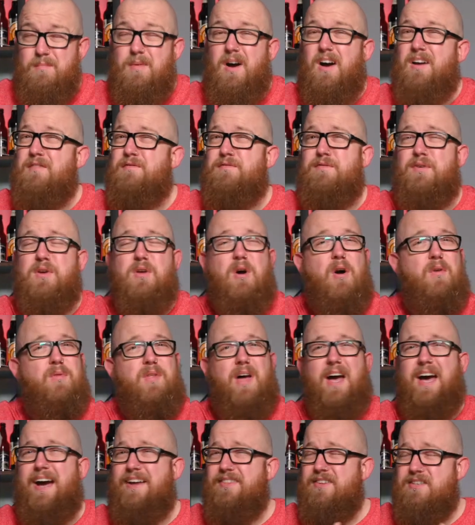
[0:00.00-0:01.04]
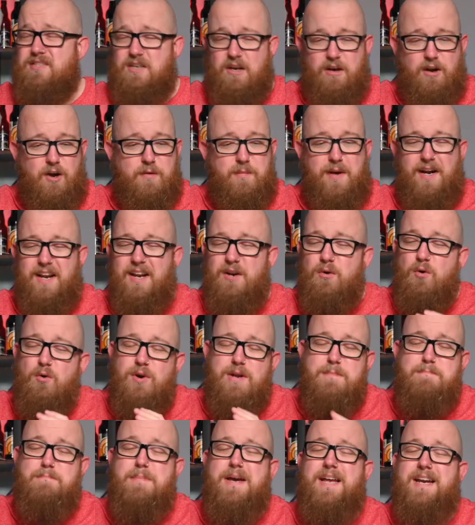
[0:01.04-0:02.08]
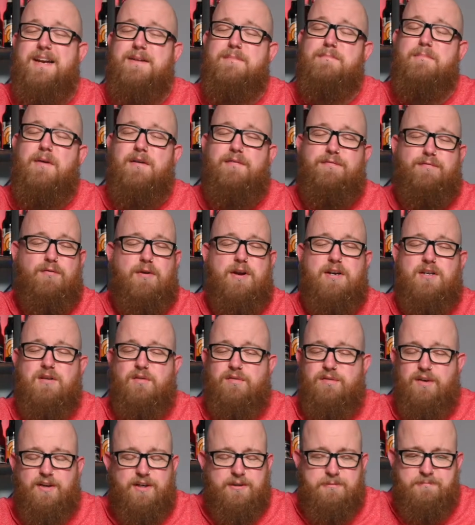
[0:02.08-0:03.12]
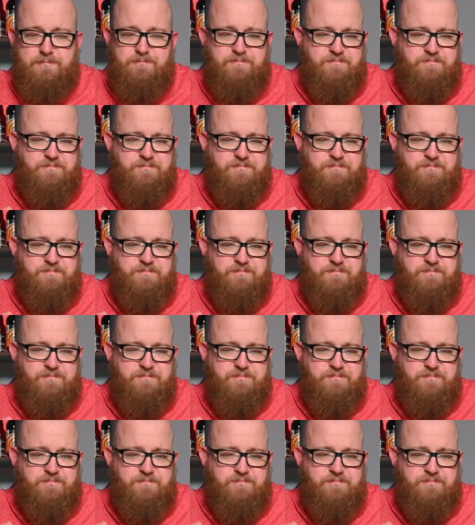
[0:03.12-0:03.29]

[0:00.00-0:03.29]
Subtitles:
I'd forgotten that I had this at home and it had already been in my fridge for